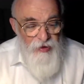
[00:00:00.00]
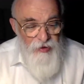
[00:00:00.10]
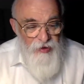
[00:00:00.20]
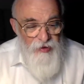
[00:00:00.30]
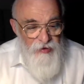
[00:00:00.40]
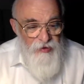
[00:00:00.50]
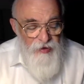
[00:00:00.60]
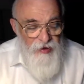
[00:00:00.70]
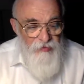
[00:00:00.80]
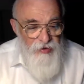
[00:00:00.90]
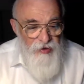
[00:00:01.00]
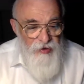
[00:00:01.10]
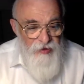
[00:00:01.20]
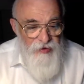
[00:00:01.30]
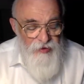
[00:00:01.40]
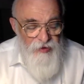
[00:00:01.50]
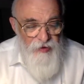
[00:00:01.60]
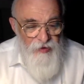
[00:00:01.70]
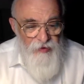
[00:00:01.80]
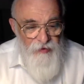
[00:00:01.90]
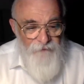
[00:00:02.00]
in the in the Hemshech is uh,